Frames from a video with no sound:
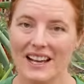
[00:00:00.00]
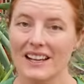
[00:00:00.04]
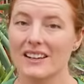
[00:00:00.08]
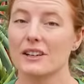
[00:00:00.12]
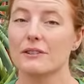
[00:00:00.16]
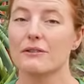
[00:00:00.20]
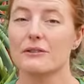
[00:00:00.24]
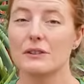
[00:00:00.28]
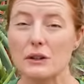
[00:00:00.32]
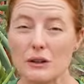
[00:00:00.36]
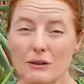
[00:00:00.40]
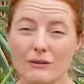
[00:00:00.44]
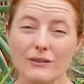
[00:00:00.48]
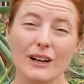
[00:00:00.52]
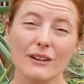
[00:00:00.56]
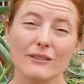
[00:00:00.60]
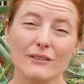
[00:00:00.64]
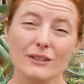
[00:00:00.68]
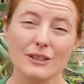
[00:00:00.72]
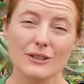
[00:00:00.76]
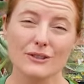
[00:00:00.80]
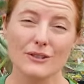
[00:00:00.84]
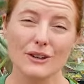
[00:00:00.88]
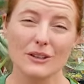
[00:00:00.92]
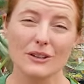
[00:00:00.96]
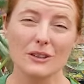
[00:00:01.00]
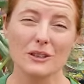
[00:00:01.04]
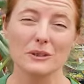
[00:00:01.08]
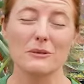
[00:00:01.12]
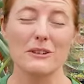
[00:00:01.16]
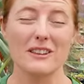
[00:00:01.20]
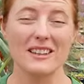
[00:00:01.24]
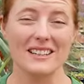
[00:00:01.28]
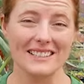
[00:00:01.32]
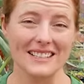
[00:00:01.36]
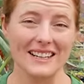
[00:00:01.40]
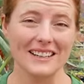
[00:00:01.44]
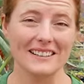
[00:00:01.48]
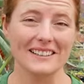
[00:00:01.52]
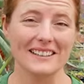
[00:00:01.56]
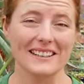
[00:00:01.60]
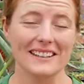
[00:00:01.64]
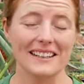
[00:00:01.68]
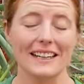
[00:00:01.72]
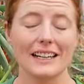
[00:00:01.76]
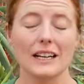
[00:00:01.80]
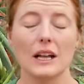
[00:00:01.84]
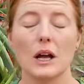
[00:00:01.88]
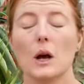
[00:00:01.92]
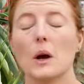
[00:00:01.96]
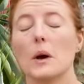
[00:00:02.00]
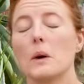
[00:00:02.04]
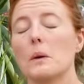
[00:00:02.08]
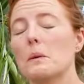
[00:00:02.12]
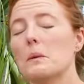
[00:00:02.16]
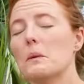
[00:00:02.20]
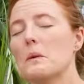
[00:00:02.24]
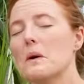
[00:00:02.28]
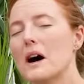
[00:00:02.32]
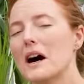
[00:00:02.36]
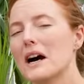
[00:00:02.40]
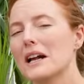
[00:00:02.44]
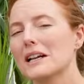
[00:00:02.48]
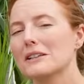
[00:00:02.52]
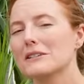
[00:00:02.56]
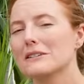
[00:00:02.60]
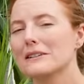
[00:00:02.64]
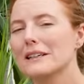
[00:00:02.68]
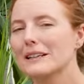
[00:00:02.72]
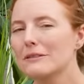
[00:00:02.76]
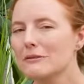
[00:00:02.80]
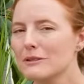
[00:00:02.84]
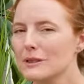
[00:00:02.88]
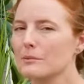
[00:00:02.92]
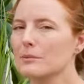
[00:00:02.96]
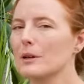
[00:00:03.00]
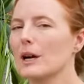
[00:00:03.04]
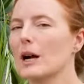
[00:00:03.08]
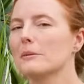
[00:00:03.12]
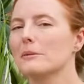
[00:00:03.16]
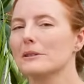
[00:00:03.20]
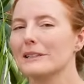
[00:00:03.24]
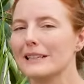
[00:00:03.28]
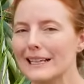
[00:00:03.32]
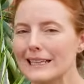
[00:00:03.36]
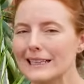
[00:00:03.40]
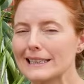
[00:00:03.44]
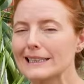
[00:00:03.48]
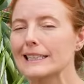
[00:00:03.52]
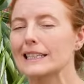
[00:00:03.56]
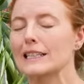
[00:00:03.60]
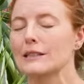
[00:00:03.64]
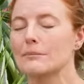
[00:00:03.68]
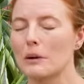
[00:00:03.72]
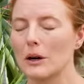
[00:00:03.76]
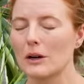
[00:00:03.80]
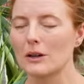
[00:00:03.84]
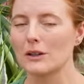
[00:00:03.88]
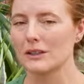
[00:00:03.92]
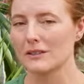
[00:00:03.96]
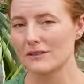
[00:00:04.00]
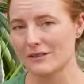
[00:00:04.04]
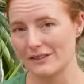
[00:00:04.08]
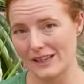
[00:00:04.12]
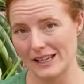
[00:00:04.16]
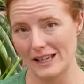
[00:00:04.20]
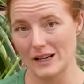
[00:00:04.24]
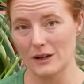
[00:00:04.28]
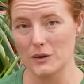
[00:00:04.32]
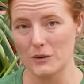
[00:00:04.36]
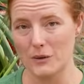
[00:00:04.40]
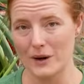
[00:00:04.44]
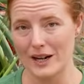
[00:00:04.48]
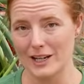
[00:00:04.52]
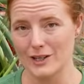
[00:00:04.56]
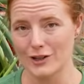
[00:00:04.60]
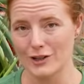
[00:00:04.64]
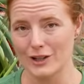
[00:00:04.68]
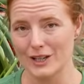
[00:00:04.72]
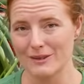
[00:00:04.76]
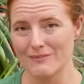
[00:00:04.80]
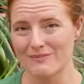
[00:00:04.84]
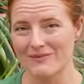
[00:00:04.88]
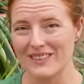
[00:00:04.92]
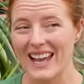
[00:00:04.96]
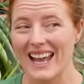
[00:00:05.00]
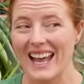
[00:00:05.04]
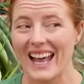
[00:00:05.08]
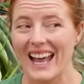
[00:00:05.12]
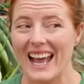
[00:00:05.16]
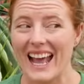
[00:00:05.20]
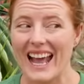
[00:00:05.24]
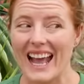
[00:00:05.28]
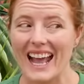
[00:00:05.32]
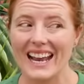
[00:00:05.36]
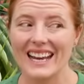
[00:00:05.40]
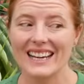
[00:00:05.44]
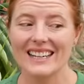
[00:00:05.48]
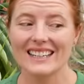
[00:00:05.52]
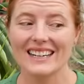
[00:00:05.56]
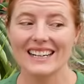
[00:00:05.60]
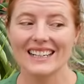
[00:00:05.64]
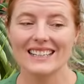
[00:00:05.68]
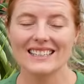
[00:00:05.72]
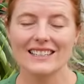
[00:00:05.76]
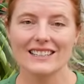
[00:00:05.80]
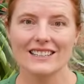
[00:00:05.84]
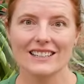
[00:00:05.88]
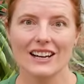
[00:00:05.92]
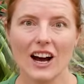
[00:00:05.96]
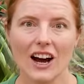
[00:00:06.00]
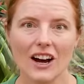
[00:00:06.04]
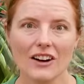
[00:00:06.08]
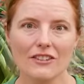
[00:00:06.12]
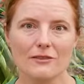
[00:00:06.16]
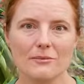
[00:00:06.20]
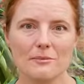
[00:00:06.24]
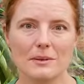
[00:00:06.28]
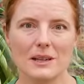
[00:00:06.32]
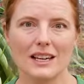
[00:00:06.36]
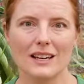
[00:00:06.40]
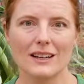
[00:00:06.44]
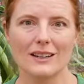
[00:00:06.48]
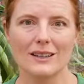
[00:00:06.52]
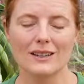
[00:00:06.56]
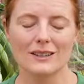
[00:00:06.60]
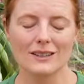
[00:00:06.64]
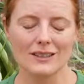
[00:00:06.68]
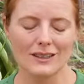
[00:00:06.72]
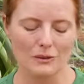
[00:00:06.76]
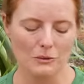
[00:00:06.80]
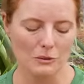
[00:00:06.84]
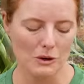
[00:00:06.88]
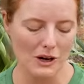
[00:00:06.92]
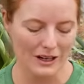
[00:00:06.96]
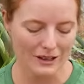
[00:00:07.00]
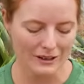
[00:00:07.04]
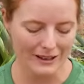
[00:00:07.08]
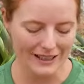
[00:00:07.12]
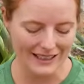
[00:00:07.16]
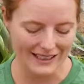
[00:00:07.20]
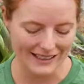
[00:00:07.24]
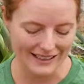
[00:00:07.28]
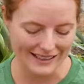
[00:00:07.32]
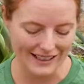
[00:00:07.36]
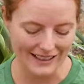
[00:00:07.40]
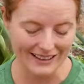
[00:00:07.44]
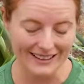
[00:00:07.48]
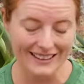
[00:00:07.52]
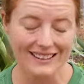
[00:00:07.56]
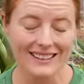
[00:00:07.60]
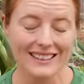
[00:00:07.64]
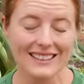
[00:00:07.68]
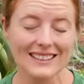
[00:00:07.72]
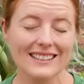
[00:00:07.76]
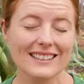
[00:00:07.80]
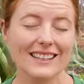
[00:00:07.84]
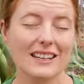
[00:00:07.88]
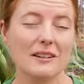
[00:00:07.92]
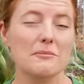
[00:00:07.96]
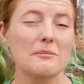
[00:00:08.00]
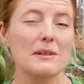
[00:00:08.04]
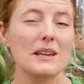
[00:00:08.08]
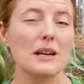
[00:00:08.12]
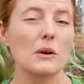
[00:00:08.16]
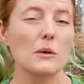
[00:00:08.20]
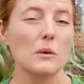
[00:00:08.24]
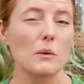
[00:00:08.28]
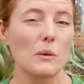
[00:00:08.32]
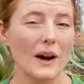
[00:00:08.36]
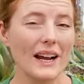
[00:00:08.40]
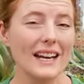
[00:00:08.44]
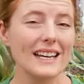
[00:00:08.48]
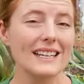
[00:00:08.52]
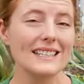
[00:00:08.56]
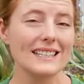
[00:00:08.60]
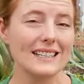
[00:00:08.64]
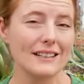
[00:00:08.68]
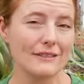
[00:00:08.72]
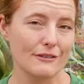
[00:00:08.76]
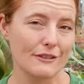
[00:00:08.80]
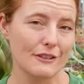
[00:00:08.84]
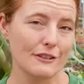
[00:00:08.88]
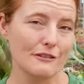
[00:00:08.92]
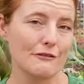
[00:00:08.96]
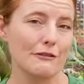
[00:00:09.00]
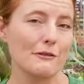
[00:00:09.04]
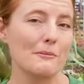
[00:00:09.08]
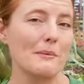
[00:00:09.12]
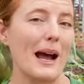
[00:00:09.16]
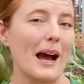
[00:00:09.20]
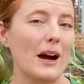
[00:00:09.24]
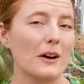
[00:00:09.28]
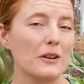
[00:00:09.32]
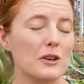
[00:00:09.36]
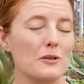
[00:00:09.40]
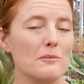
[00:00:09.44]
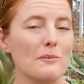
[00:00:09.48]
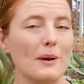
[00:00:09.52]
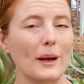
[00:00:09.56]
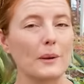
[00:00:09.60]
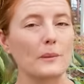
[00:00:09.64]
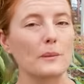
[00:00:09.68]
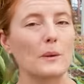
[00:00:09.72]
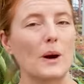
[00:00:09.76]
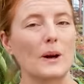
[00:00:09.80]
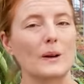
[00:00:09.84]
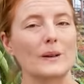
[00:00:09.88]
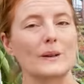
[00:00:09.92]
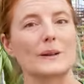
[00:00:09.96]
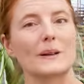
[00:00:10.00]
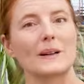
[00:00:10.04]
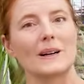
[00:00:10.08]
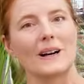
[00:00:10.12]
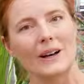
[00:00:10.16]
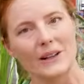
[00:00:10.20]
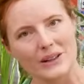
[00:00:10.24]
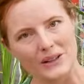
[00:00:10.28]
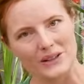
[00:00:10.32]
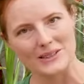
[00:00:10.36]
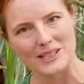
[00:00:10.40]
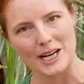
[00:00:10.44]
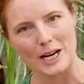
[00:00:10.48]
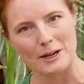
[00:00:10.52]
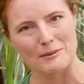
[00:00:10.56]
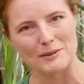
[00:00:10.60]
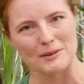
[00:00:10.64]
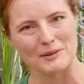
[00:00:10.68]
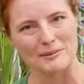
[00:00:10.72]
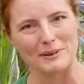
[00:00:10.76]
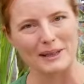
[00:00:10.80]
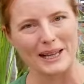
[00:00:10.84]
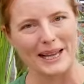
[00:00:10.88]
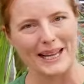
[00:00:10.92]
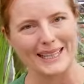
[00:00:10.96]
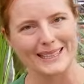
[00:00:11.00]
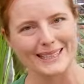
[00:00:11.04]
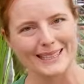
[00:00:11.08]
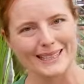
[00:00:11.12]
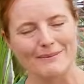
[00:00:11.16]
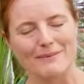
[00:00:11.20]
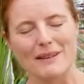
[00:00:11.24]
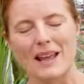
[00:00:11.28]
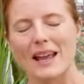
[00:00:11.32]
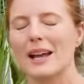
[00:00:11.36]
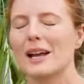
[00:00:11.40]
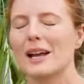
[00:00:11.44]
And if you've ever struggled with a succulent, watering was probably at least part of the equation. And it's tough because watering succulents can be quite different from how you might water other types of plants.